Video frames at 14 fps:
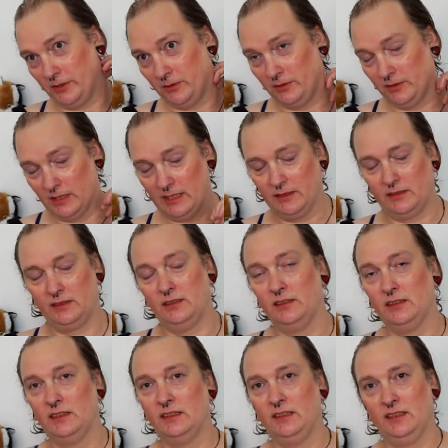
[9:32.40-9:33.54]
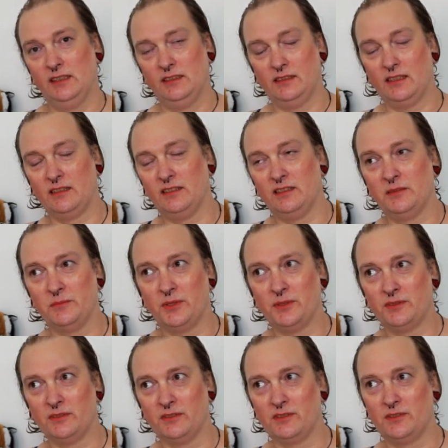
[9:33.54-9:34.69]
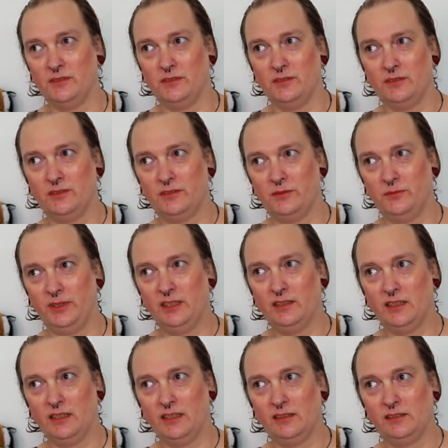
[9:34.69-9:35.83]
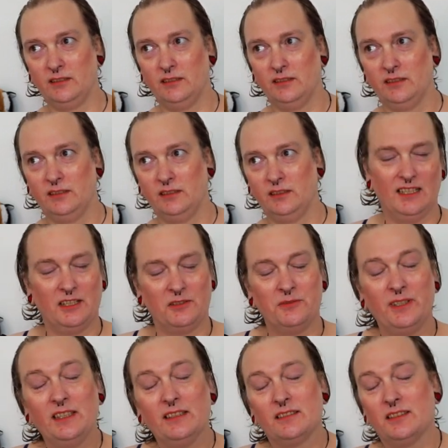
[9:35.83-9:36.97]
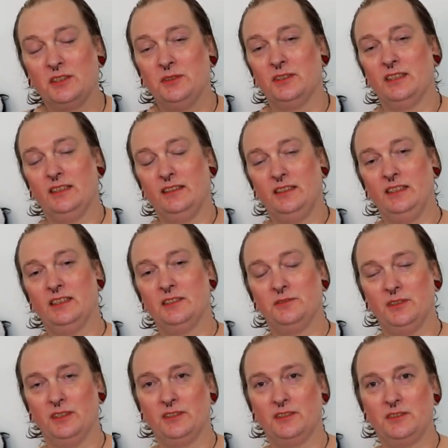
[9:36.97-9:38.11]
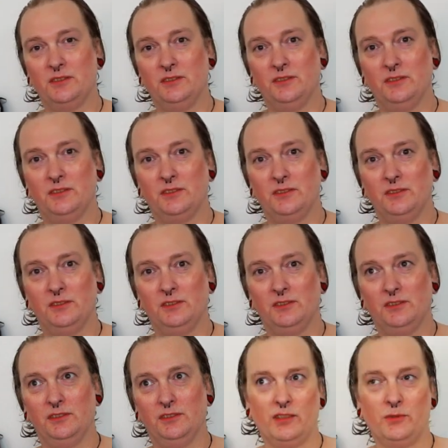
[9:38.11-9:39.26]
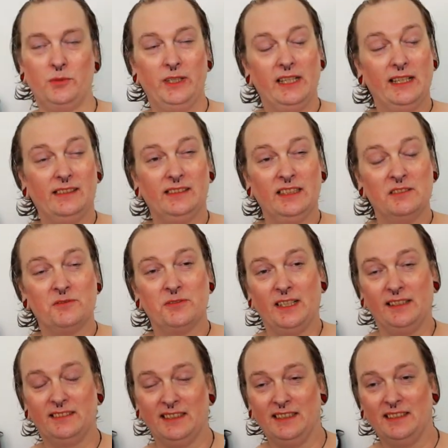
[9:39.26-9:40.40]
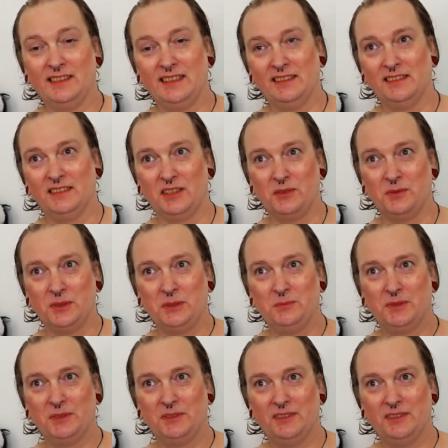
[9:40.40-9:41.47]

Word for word: do that. And that is important to, to realize. I don't think it's a good idea for us to, to create infighting in the group